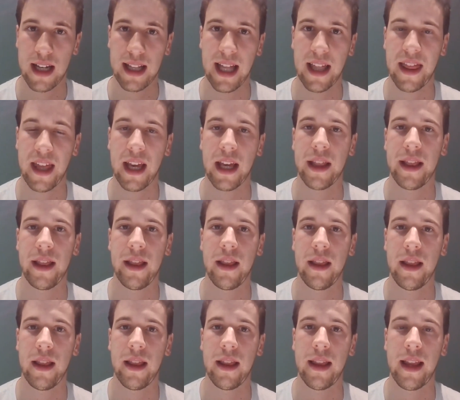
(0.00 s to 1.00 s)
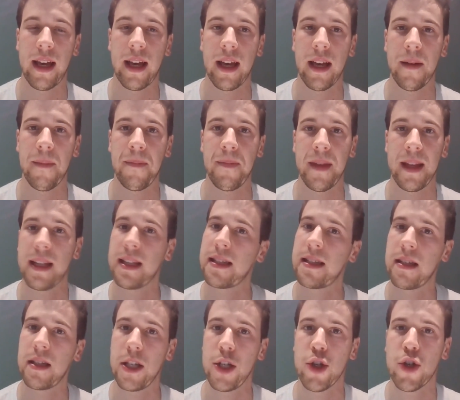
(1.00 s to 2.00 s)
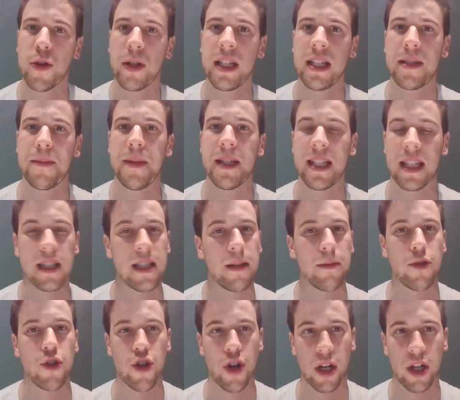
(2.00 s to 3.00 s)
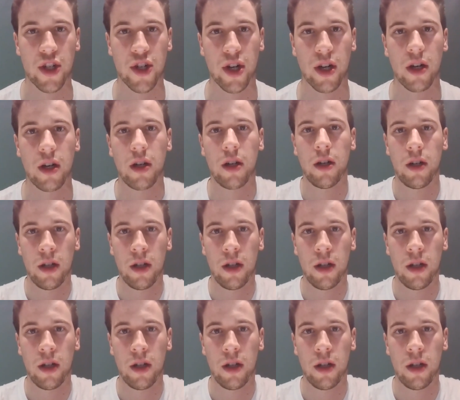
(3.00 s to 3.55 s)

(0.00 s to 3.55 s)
And I think usually it's missing some structure.